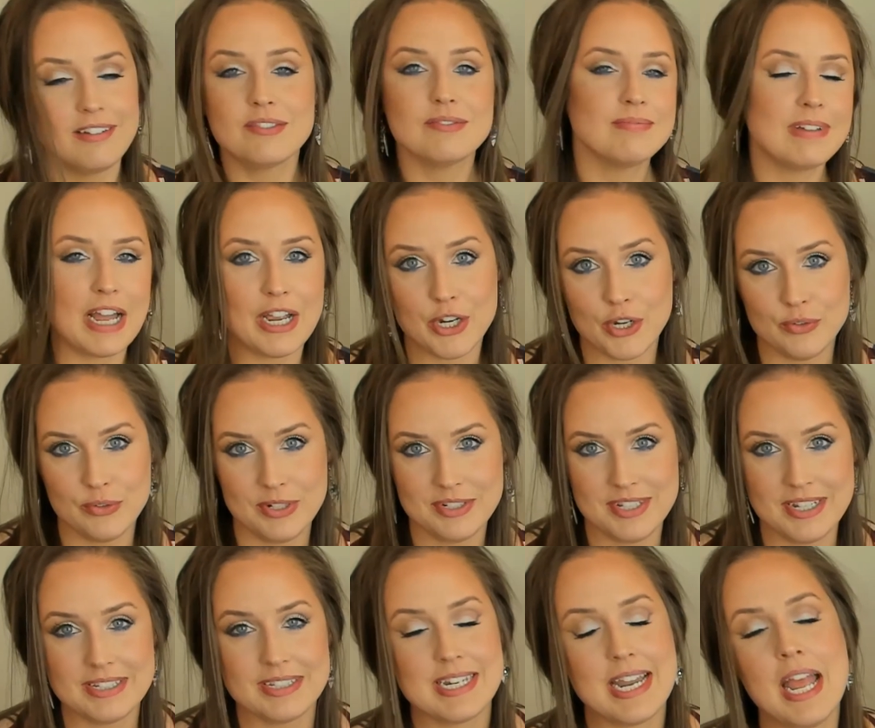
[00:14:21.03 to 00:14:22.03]
I couldn't
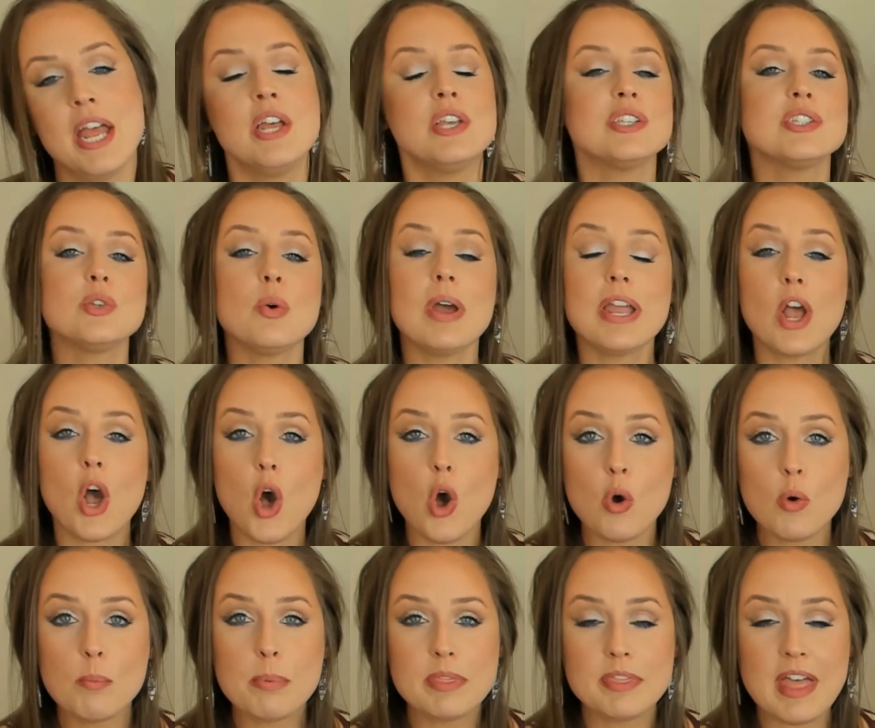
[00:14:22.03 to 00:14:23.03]
resist. So I
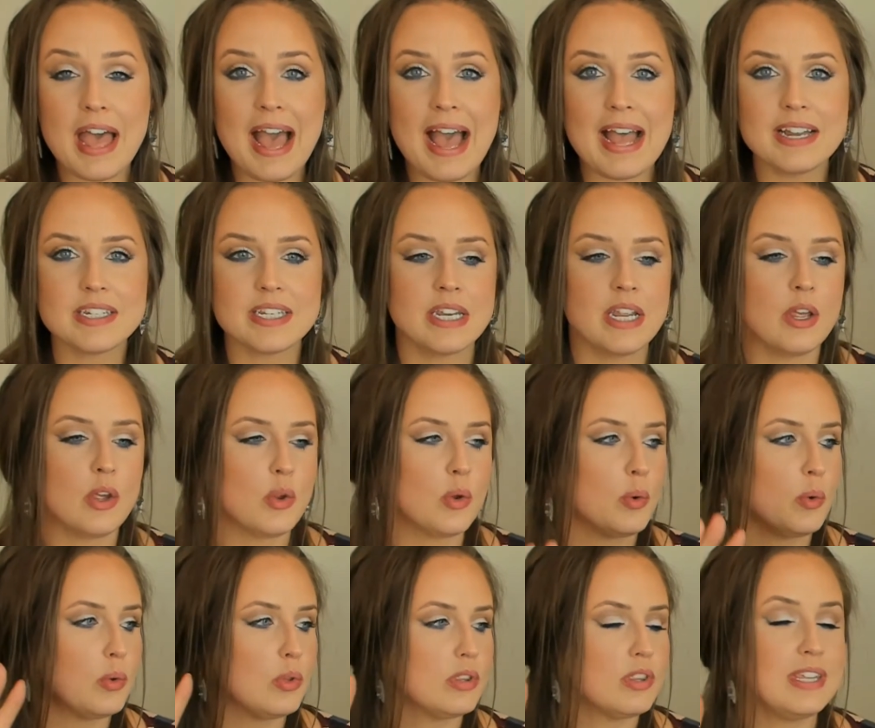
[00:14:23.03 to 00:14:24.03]
hope that
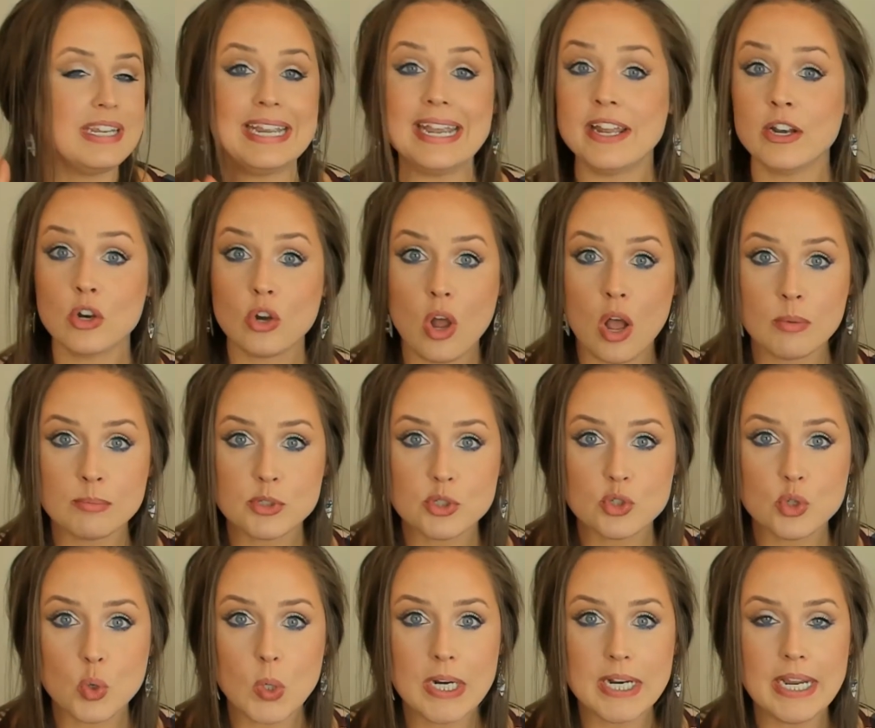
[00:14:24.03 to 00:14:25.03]
the intercom
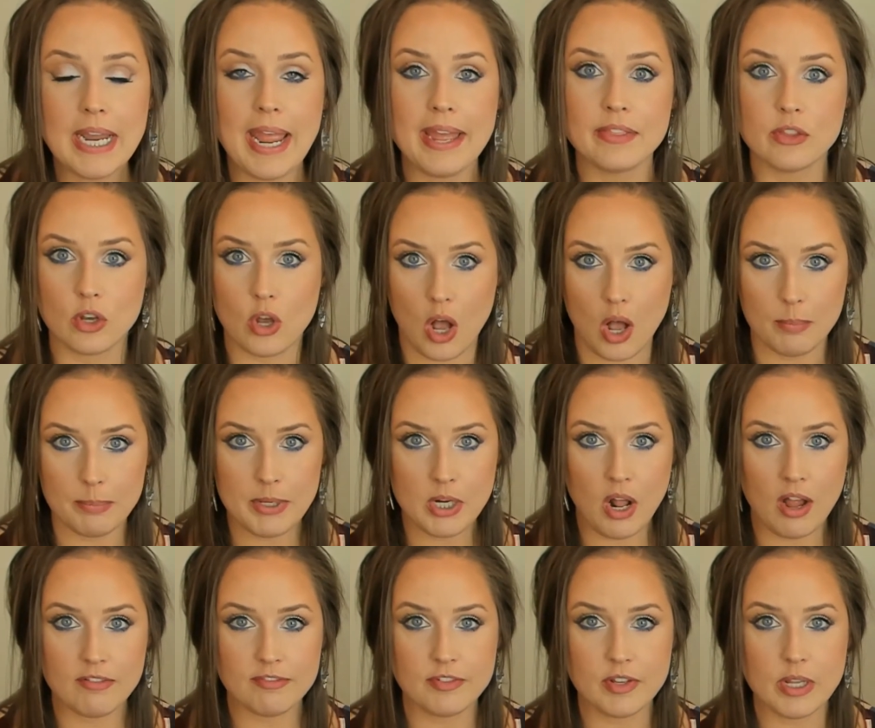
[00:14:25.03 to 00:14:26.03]
story and the copy
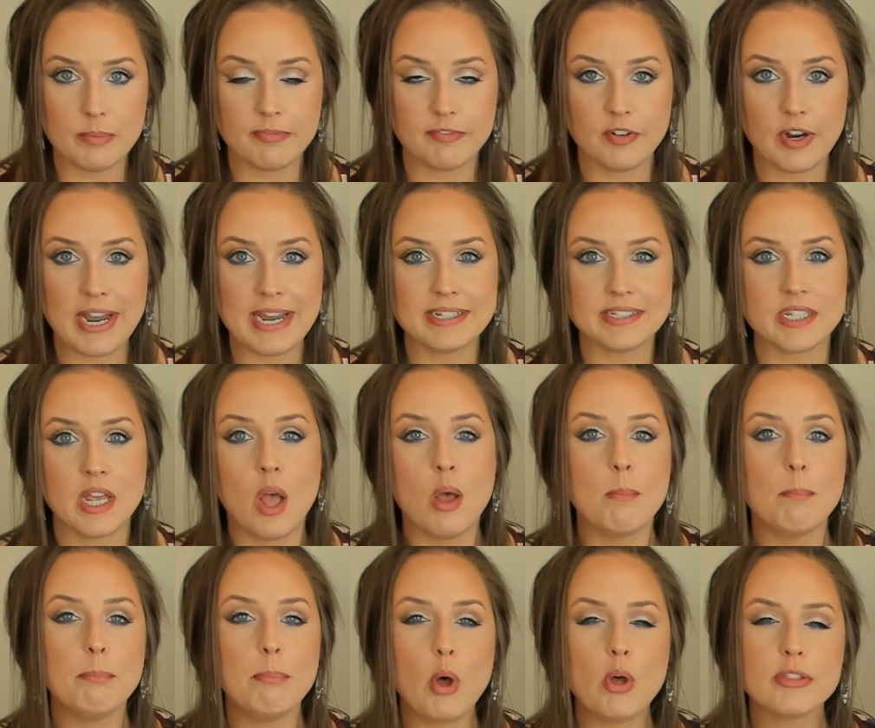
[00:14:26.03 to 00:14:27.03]
dot flip phrase
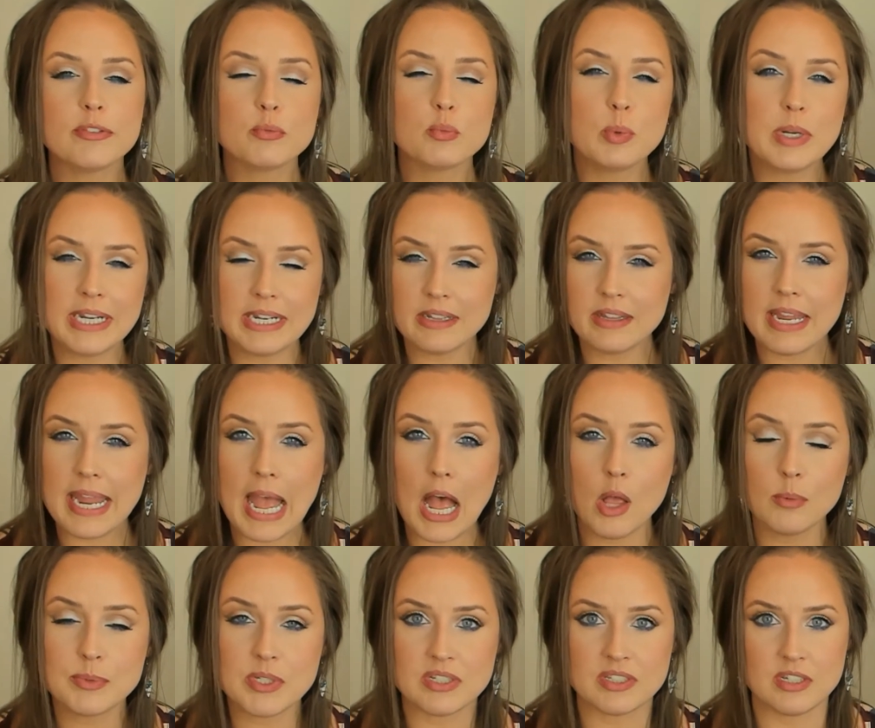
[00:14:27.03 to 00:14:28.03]
both really
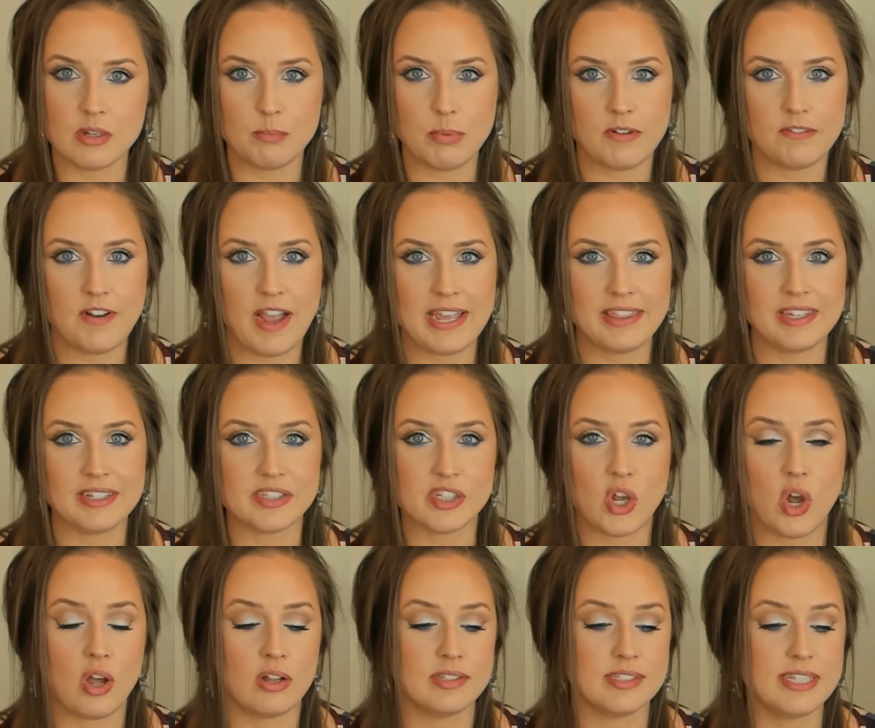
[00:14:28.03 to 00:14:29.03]
help to simplify this
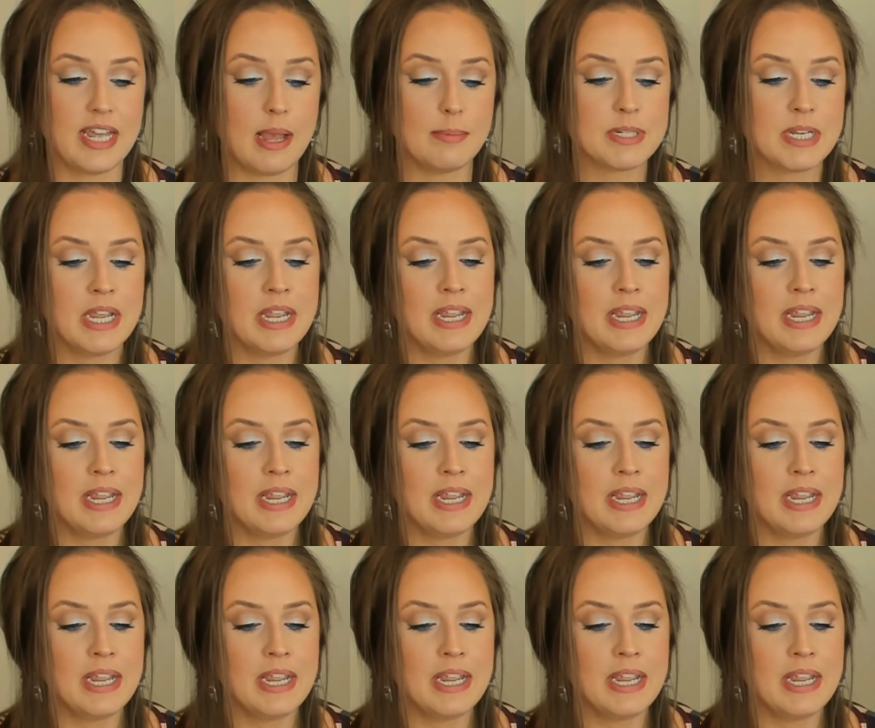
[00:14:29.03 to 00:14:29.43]
concept.